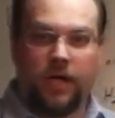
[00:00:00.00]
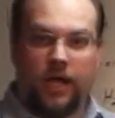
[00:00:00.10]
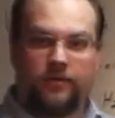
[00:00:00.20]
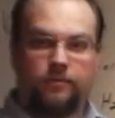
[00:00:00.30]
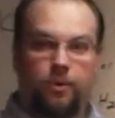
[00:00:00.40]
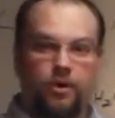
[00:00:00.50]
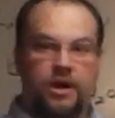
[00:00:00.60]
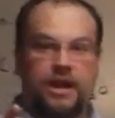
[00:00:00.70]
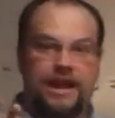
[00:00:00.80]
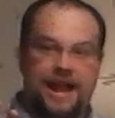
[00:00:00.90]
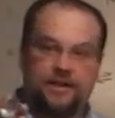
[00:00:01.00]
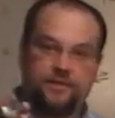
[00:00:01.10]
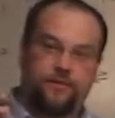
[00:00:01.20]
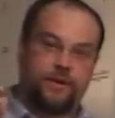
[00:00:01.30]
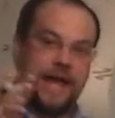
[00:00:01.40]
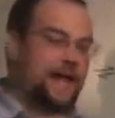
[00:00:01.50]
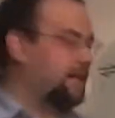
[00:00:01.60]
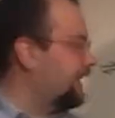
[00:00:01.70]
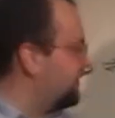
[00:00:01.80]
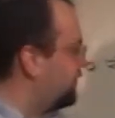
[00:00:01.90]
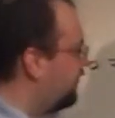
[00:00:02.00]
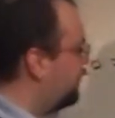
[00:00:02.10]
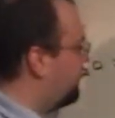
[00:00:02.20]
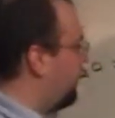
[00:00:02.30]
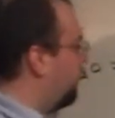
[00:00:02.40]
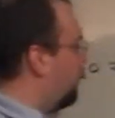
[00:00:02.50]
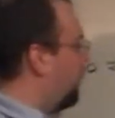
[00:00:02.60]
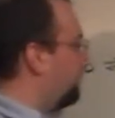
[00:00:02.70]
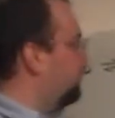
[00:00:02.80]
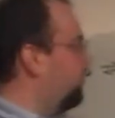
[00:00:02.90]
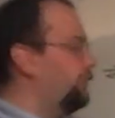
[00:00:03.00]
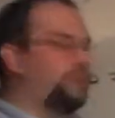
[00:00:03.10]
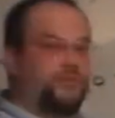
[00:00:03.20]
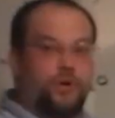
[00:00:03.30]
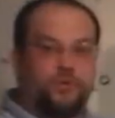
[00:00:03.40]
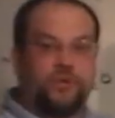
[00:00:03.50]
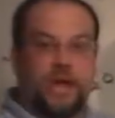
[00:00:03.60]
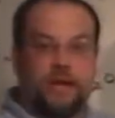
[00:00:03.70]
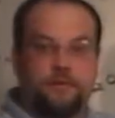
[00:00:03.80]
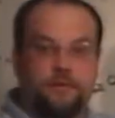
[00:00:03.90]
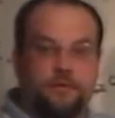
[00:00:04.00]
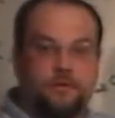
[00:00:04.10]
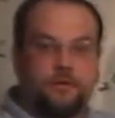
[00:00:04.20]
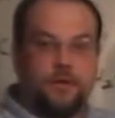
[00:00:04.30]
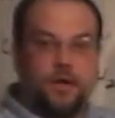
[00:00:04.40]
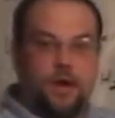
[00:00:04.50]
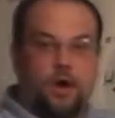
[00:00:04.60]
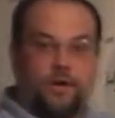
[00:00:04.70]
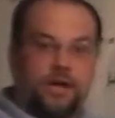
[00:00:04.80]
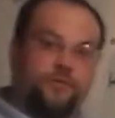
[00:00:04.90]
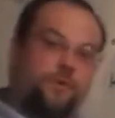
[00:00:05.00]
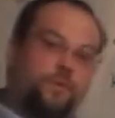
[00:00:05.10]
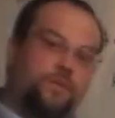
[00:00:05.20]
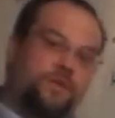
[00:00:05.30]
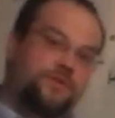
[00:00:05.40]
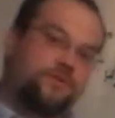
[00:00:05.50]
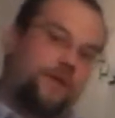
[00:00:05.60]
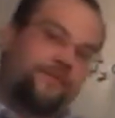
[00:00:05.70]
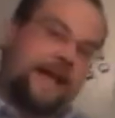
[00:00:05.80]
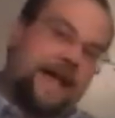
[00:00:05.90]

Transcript: It's important not to forget that some of that water will dissociate. Okay, so when we dissolve an